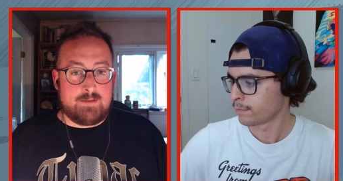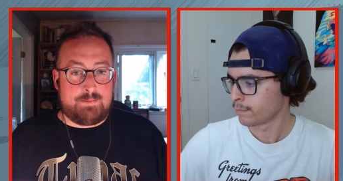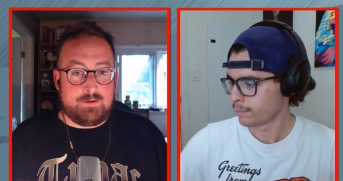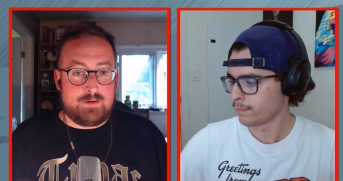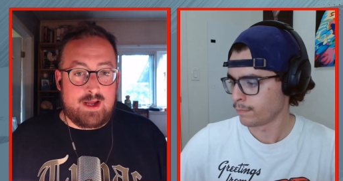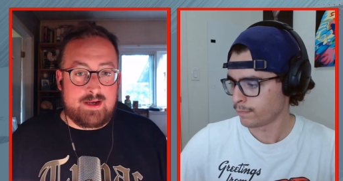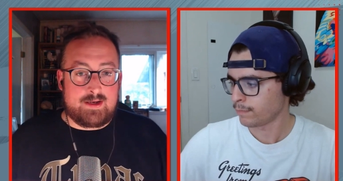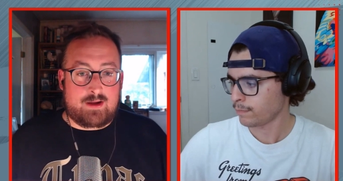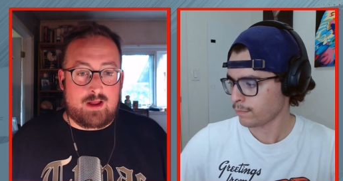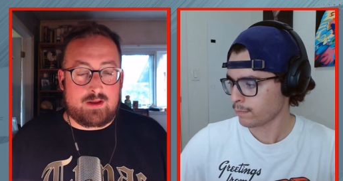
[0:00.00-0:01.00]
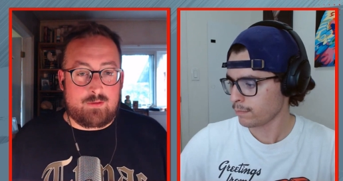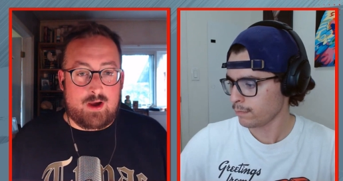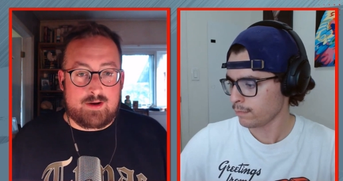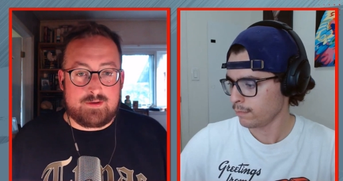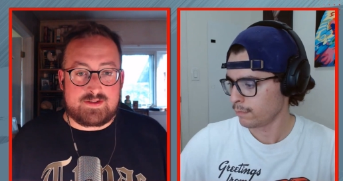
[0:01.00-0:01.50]
Speaker 1: blue line in
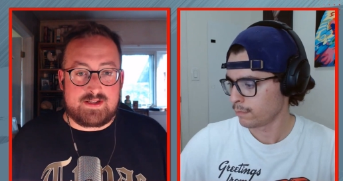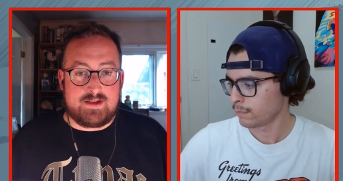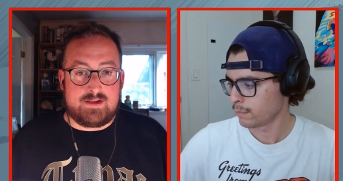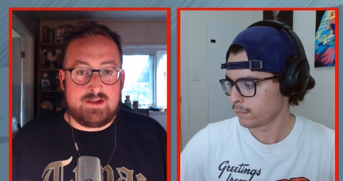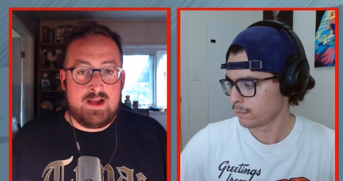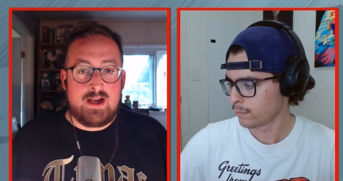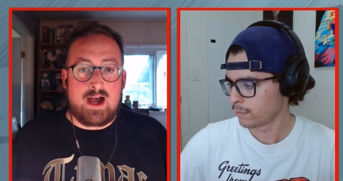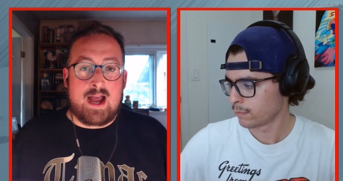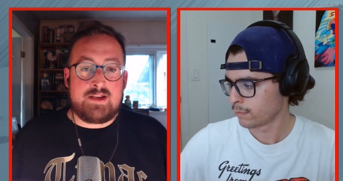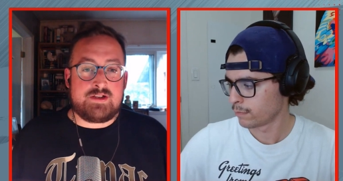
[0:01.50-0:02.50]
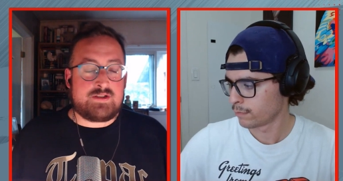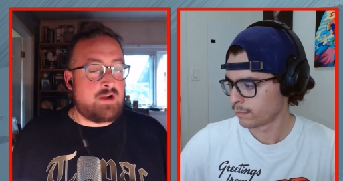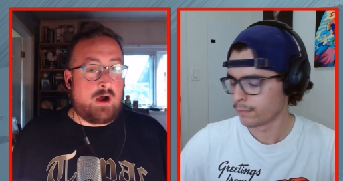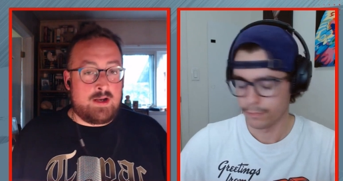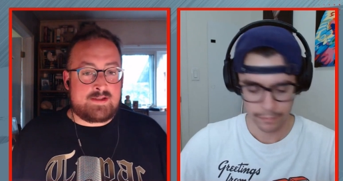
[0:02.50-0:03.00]
Colorado Steele, I just
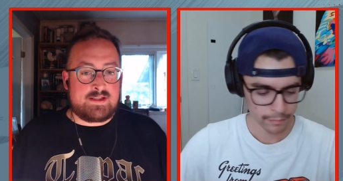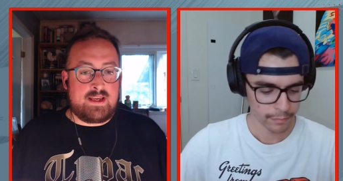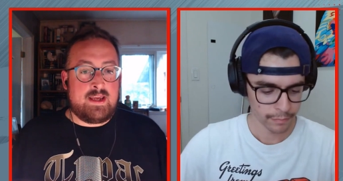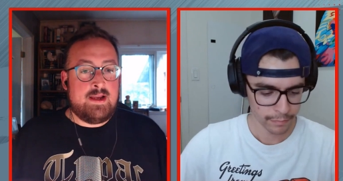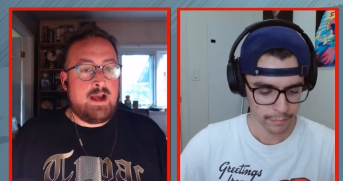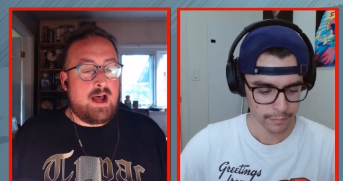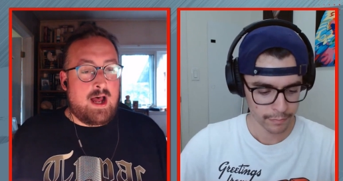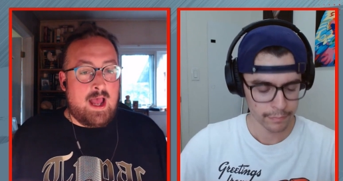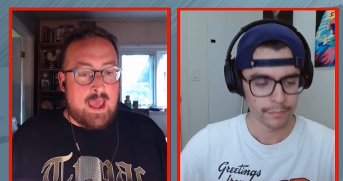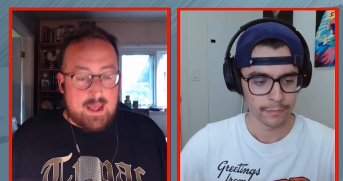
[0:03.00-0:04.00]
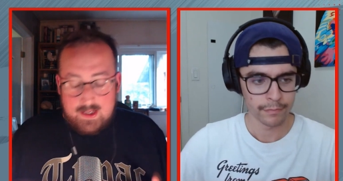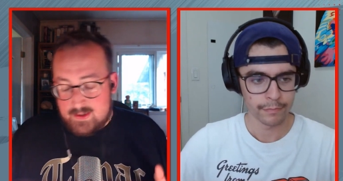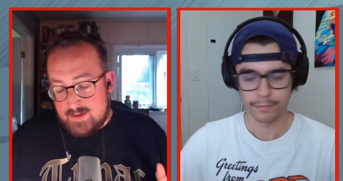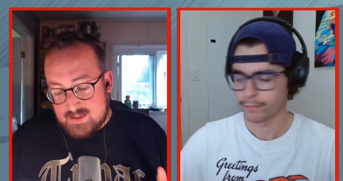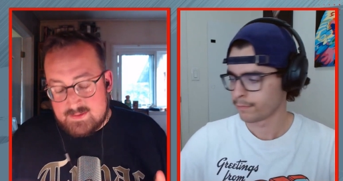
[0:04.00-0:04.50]
honestly,
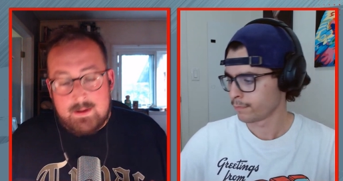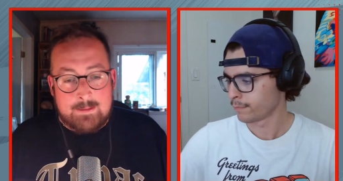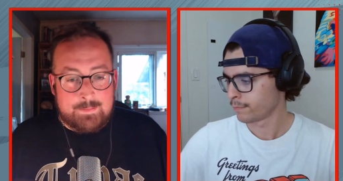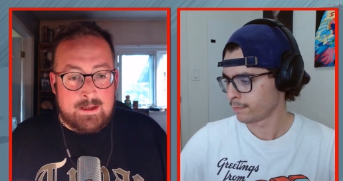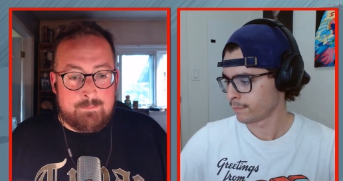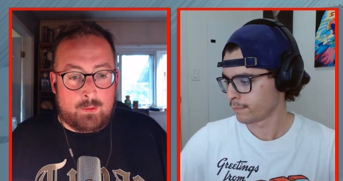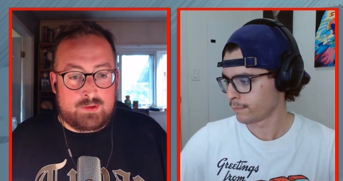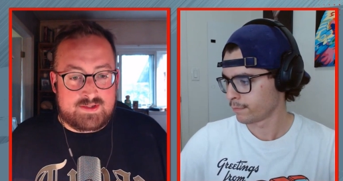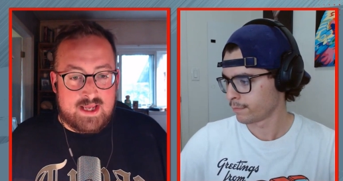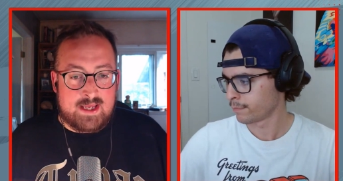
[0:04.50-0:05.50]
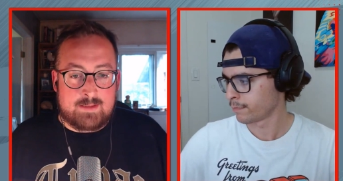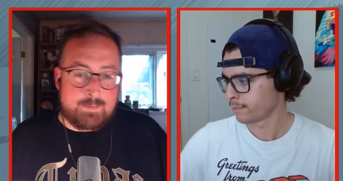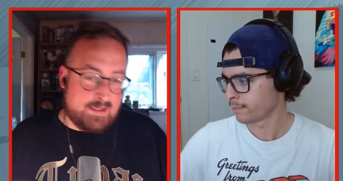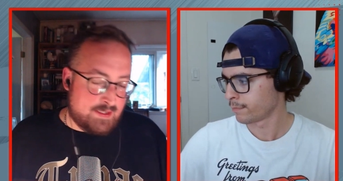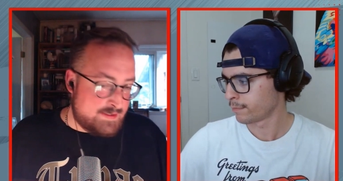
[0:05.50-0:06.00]
and this might be a bold take
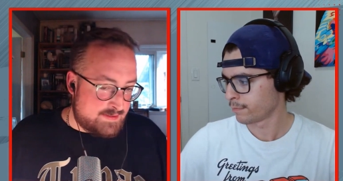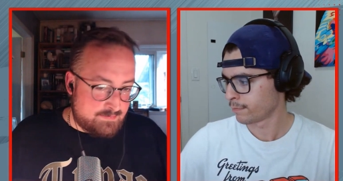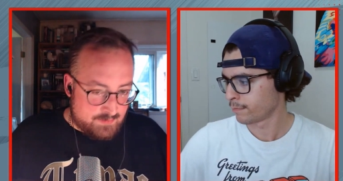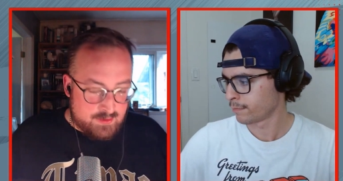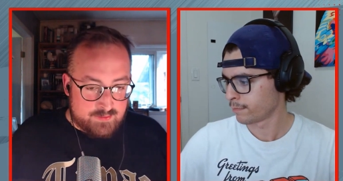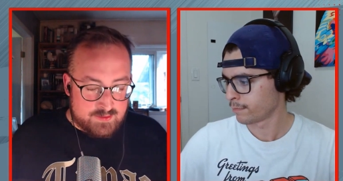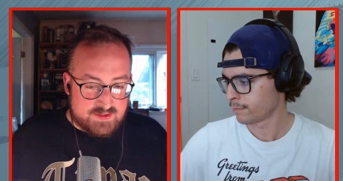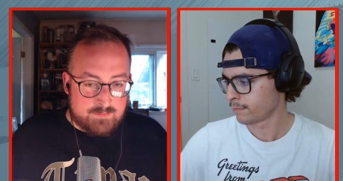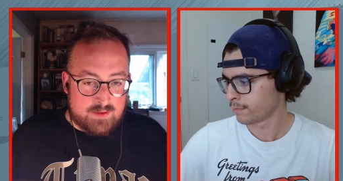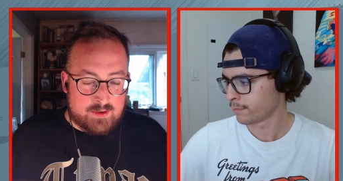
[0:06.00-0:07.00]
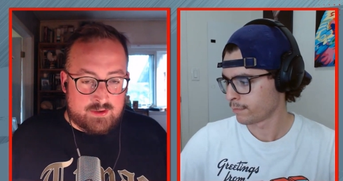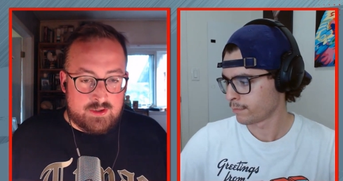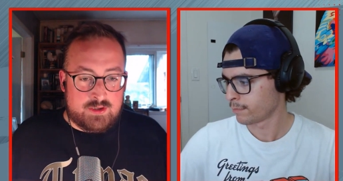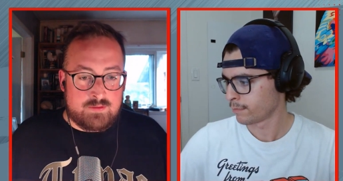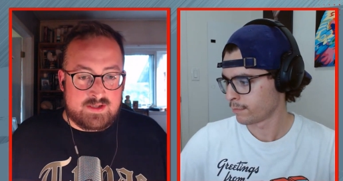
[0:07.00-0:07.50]
because, uh, you know, there's some other good
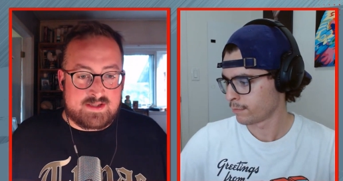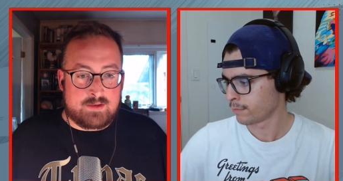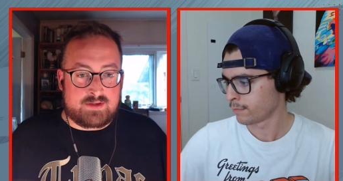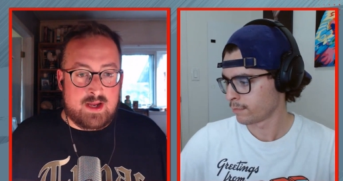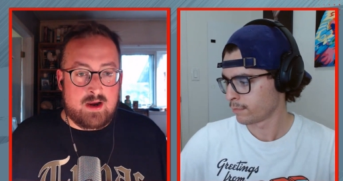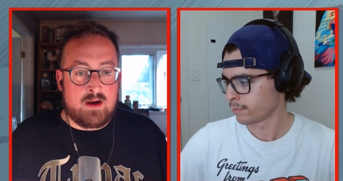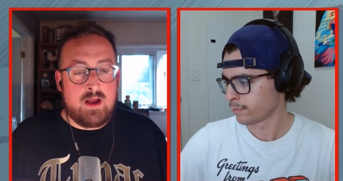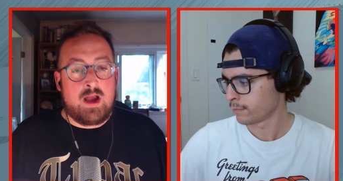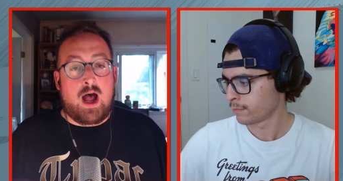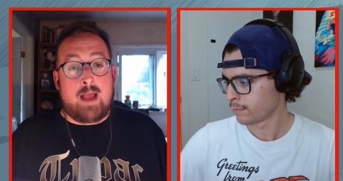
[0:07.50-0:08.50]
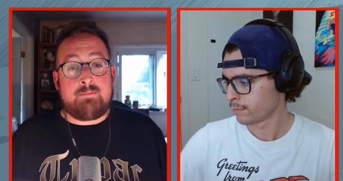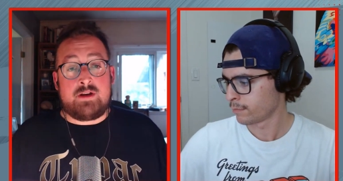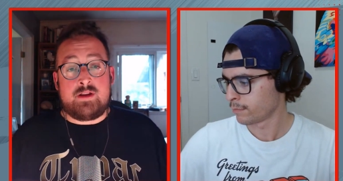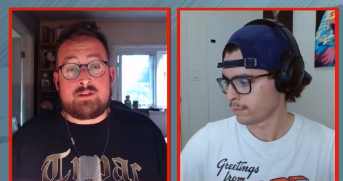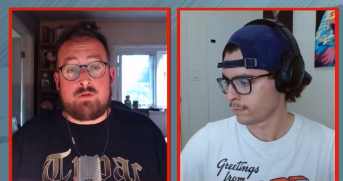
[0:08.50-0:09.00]
units out there, I'm going
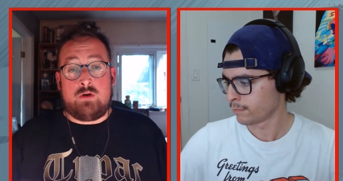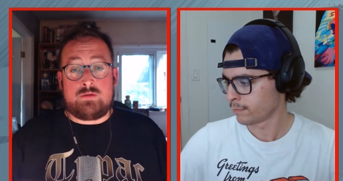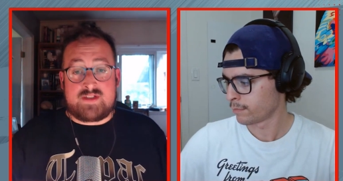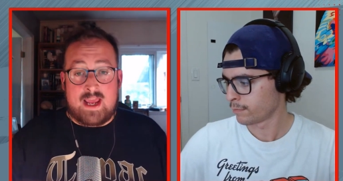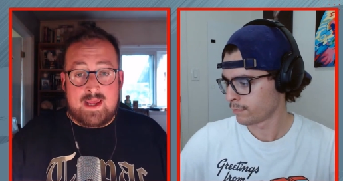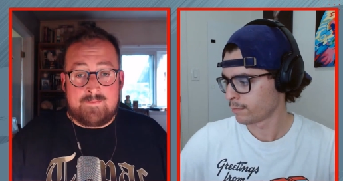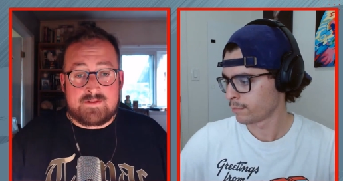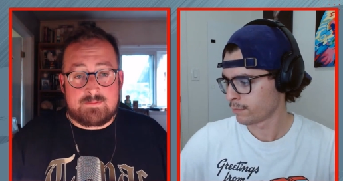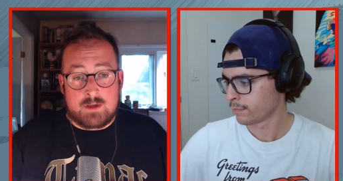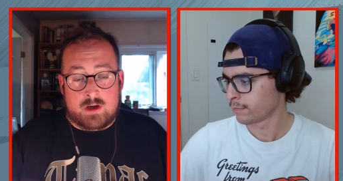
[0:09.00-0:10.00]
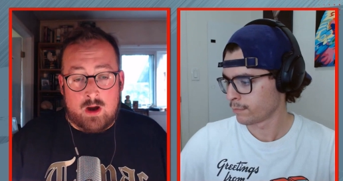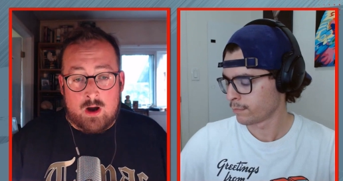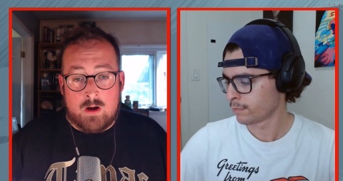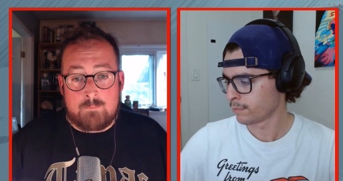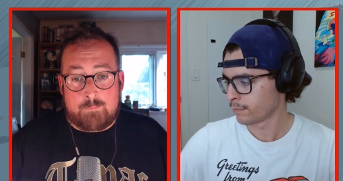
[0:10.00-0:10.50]
to throw Toews,
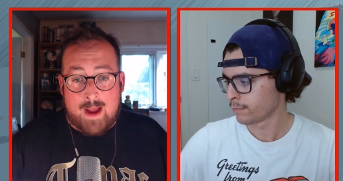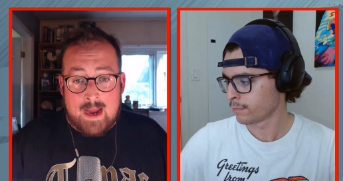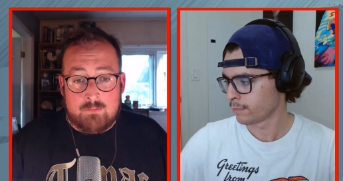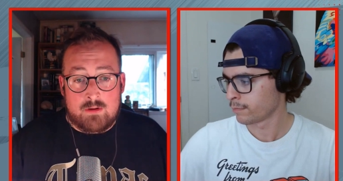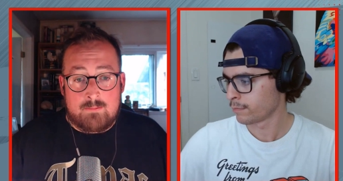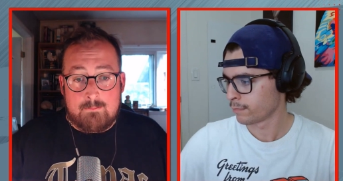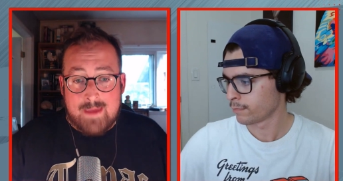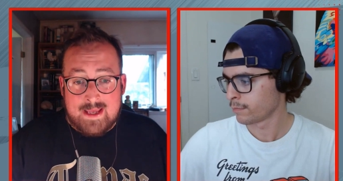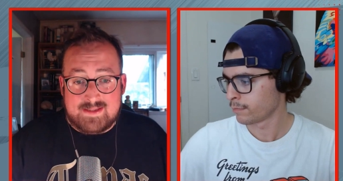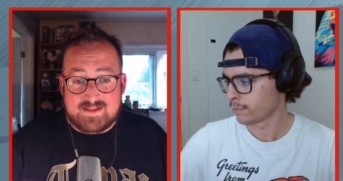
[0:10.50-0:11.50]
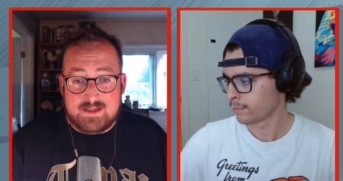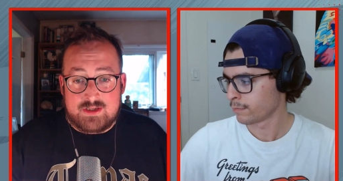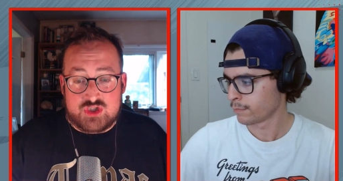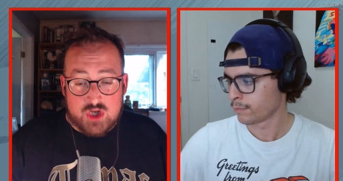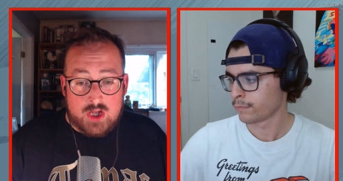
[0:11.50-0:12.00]
Makar, Byram, Manson,
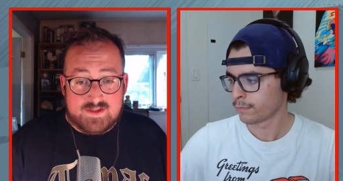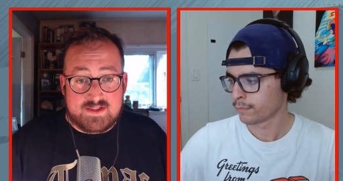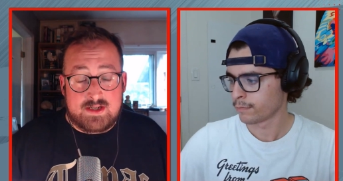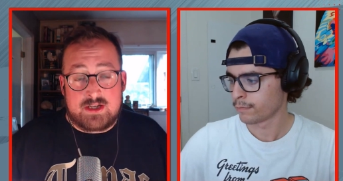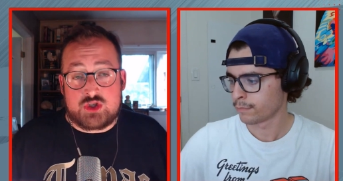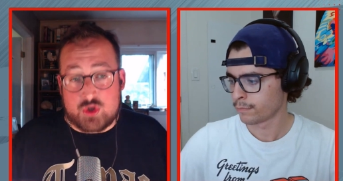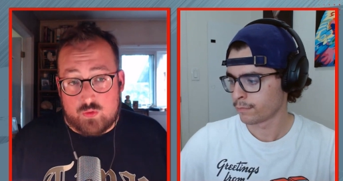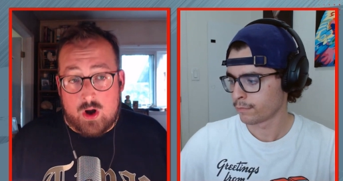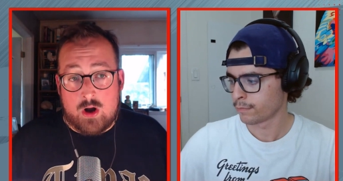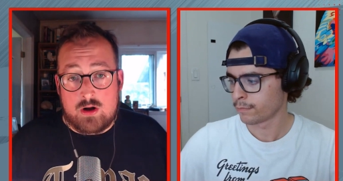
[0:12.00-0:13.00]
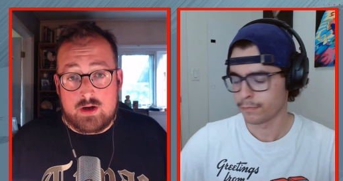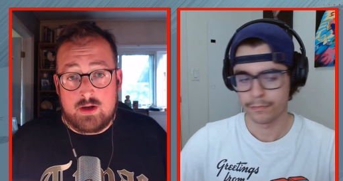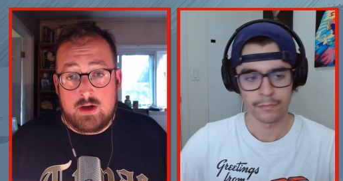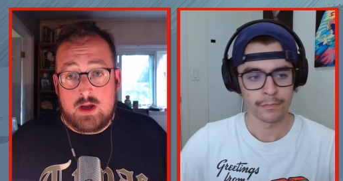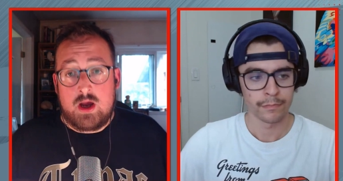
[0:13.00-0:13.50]
Johnson, and Girard
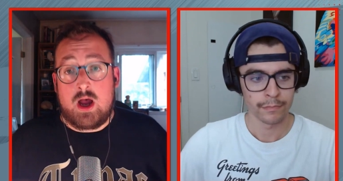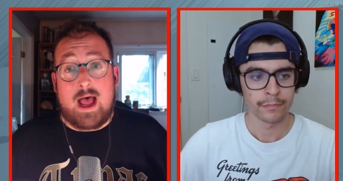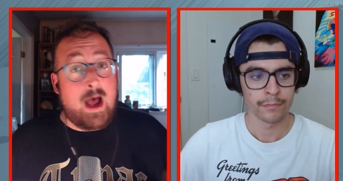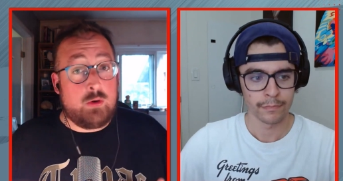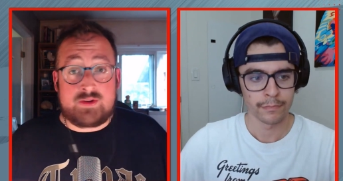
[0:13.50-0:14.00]
out